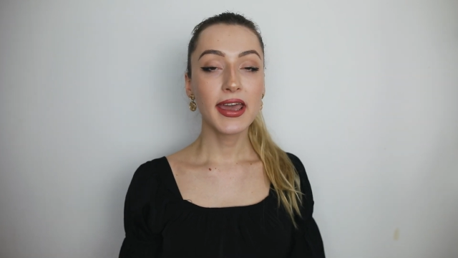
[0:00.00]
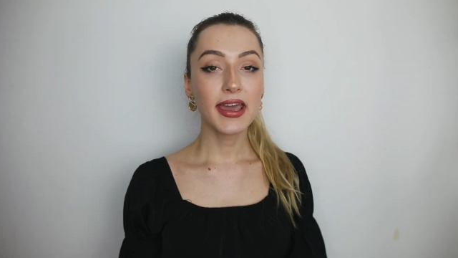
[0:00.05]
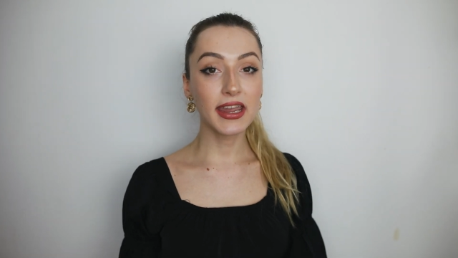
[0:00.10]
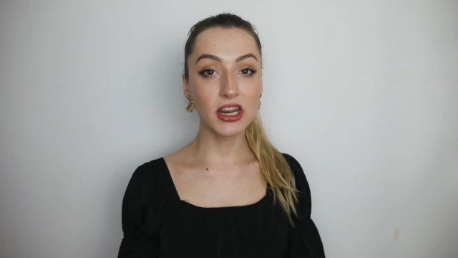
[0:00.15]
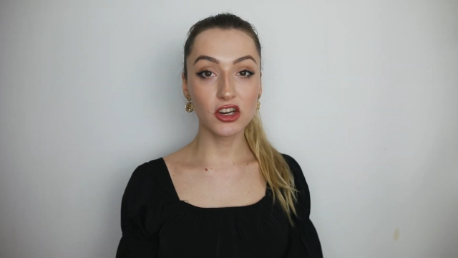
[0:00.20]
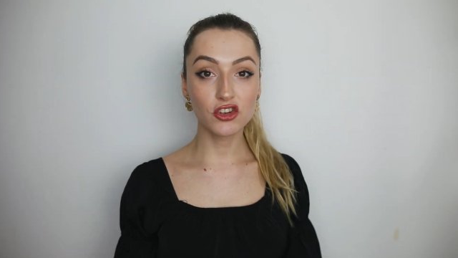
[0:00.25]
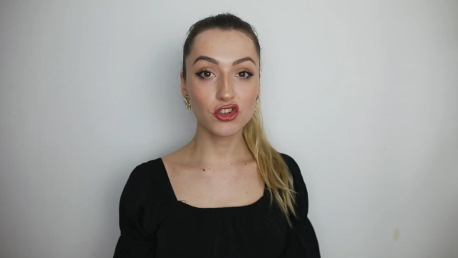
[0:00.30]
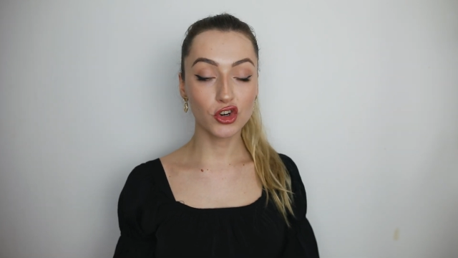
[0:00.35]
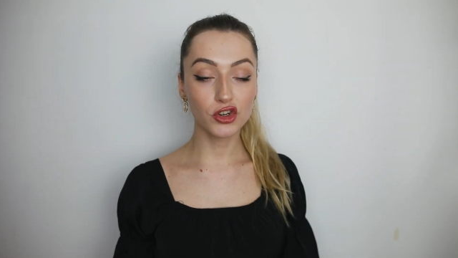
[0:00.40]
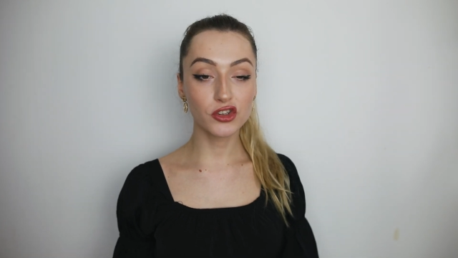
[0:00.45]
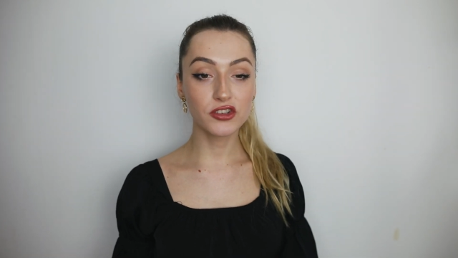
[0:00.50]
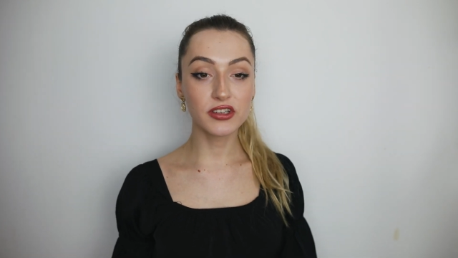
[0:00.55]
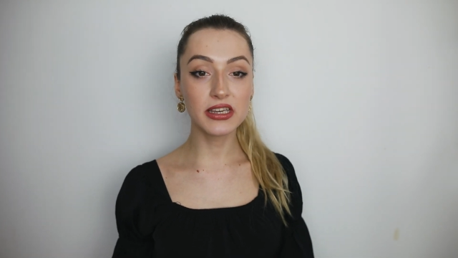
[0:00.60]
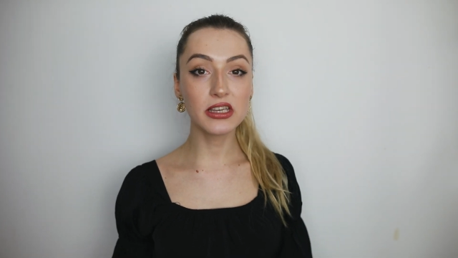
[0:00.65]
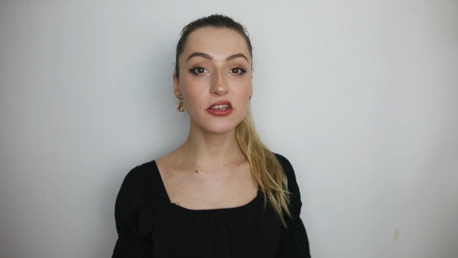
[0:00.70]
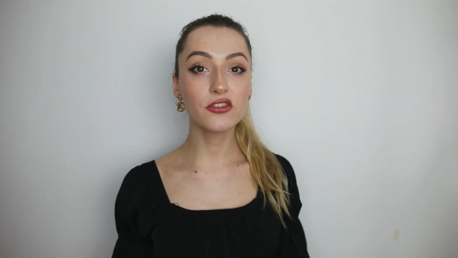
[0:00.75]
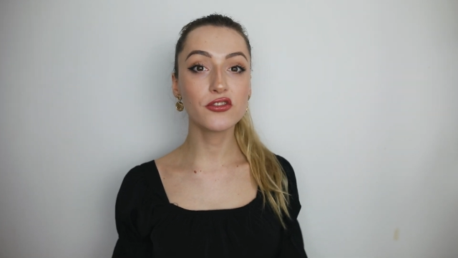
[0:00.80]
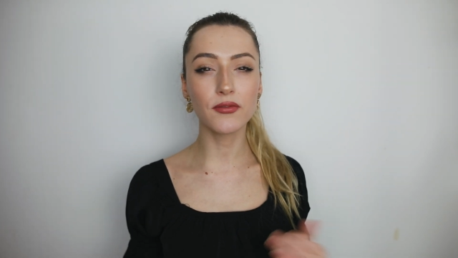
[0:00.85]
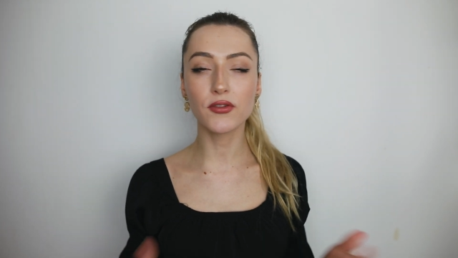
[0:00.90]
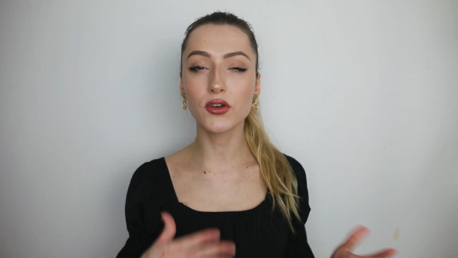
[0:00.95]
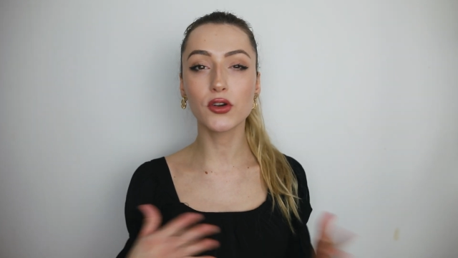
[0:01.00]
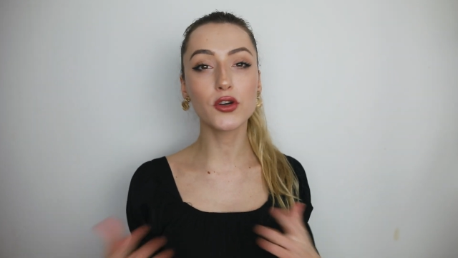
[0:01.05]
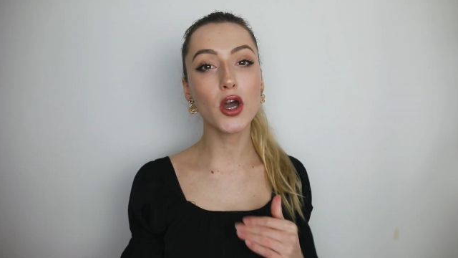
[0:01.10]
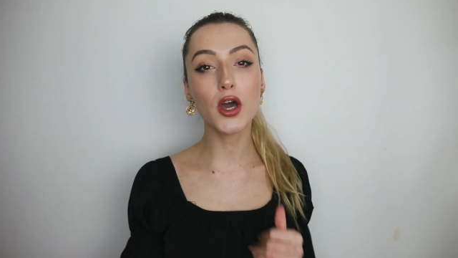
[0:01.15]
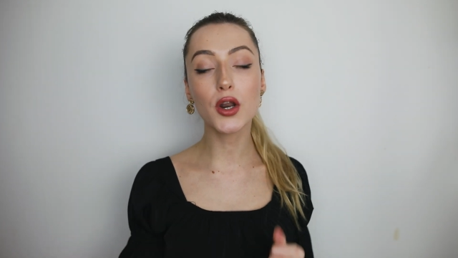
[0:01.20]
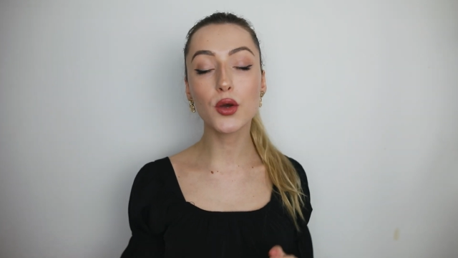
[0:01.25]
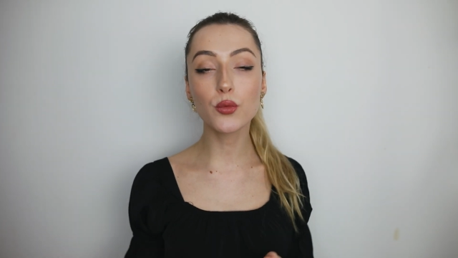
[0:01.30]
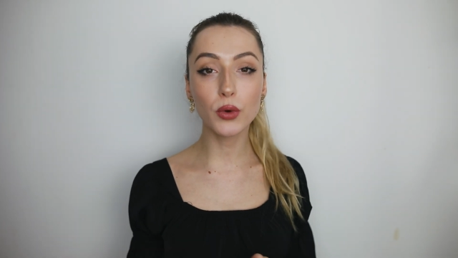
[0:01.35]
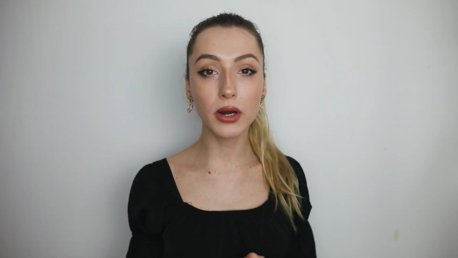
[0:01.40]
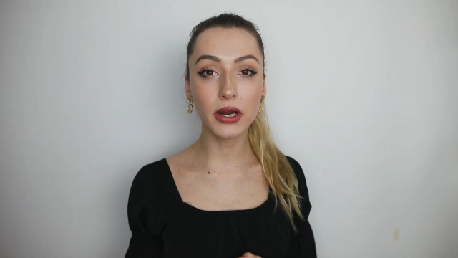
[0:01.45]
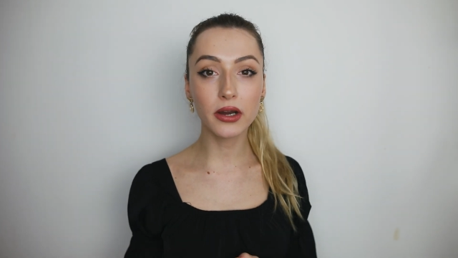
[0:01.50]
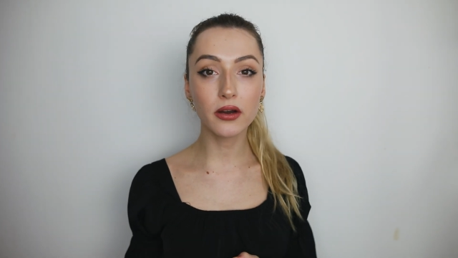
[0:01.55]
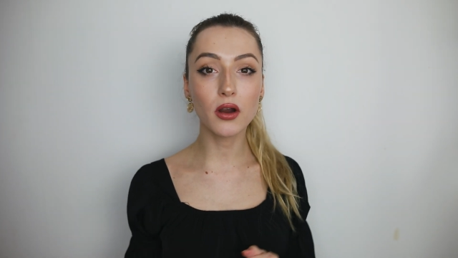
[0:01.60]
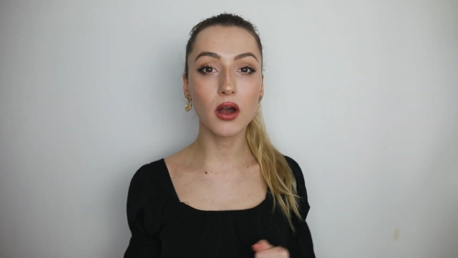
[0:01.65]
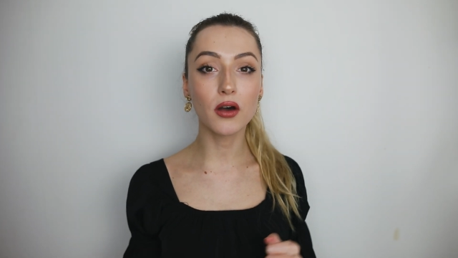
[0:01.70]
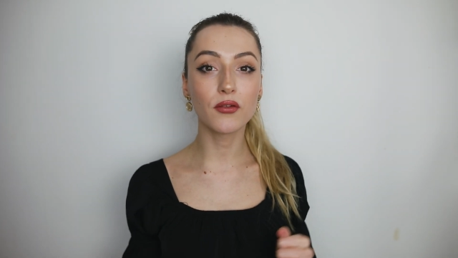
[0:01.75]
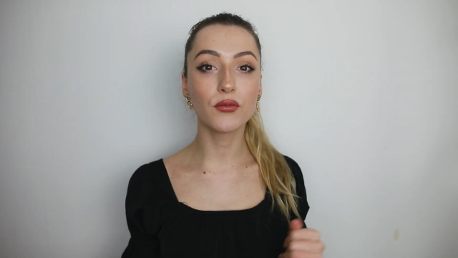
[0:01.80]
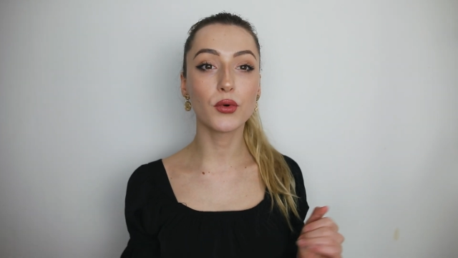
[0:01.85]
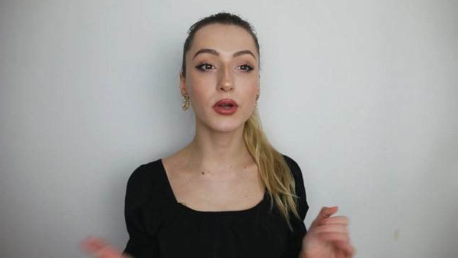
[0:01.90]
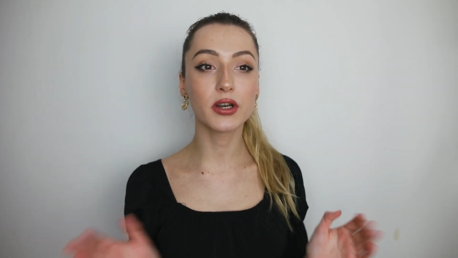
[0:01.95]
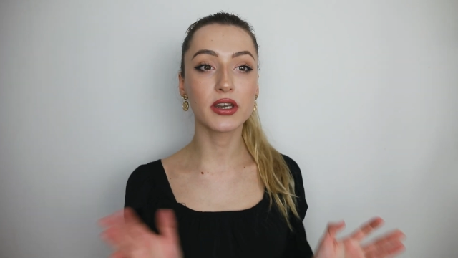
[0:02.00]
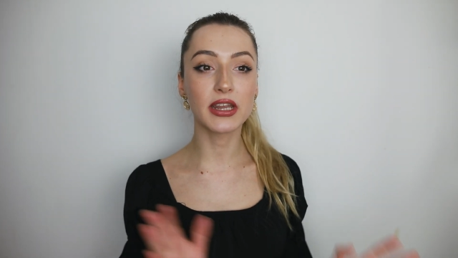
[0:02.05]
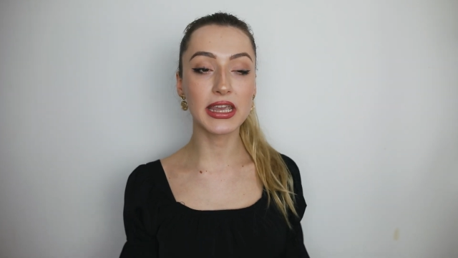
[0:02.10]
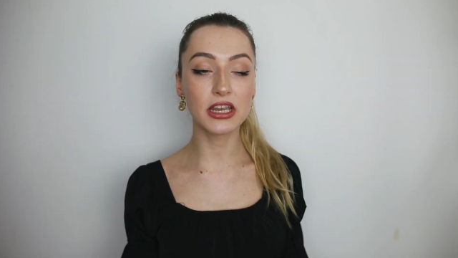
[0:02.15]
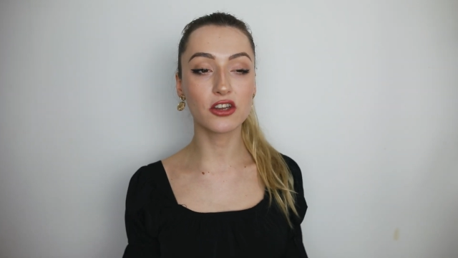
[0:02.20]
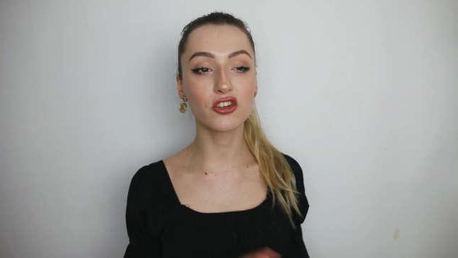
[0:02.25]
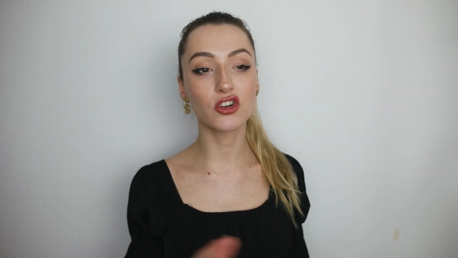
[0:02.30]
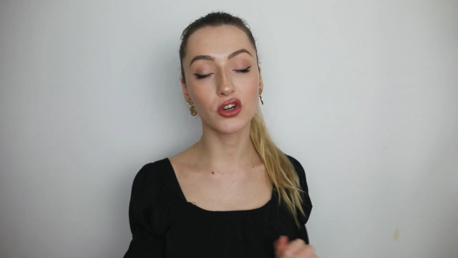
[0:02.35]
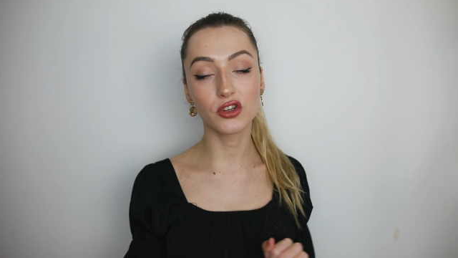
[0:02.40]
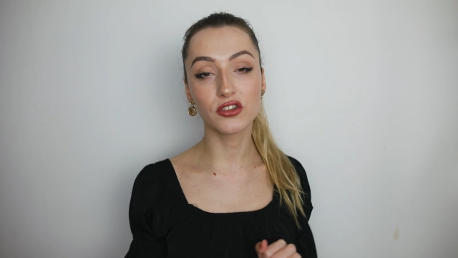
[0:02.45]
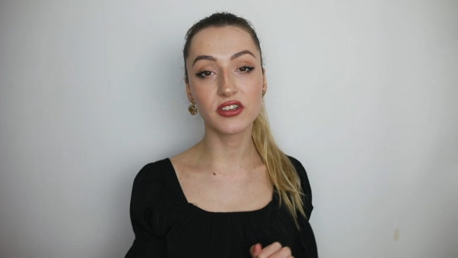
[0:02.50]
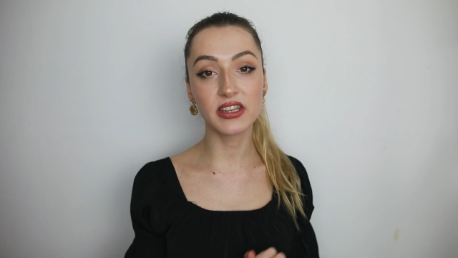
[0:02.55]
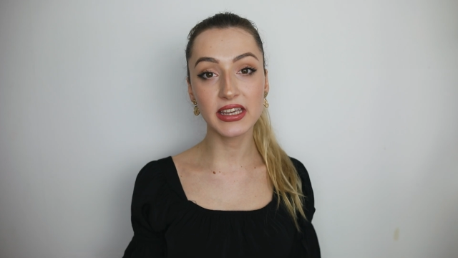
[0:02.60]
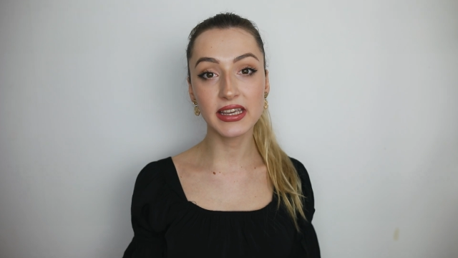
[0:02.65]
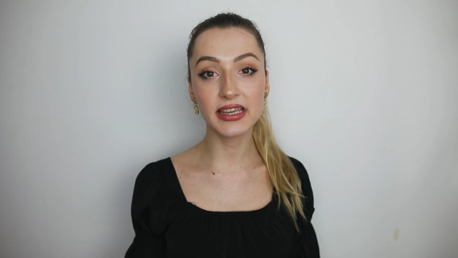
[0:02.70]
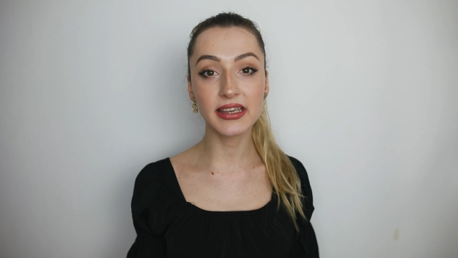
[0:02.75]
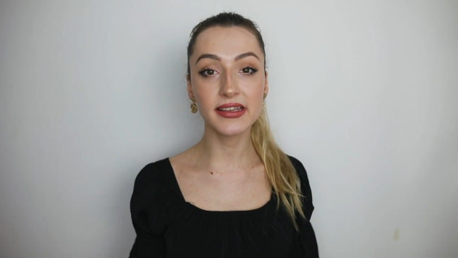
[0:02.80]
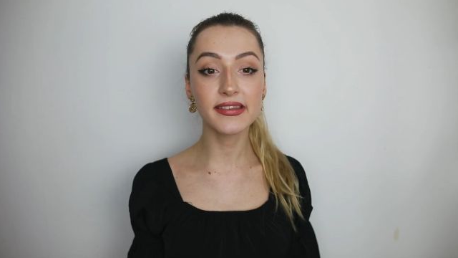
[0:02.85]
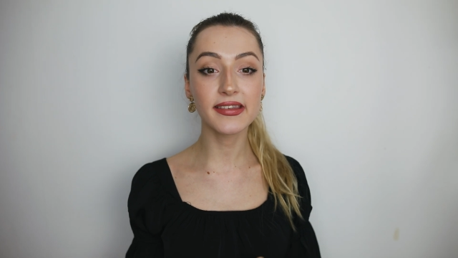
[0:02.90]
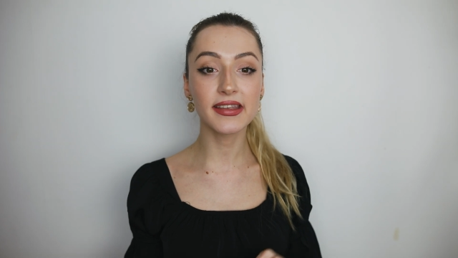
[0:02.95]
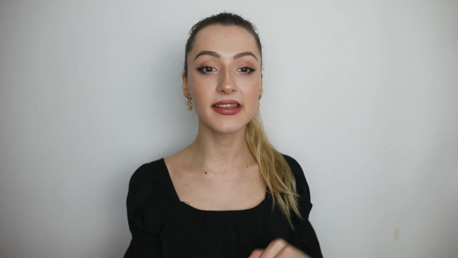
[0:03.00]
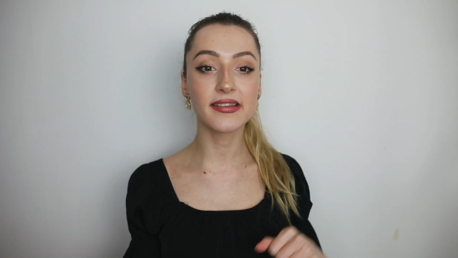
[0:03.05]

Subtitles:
HRT. If you're not aware of what HRT is,